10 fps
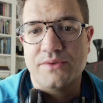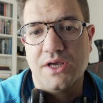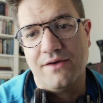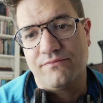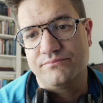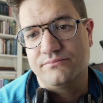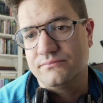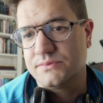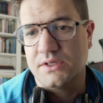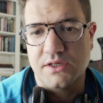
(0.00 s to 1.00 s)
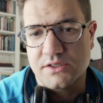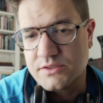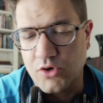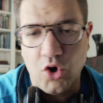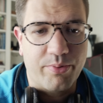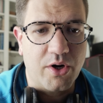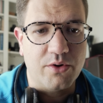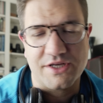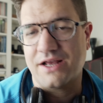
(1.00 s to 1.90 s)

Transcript: I have some GoPros.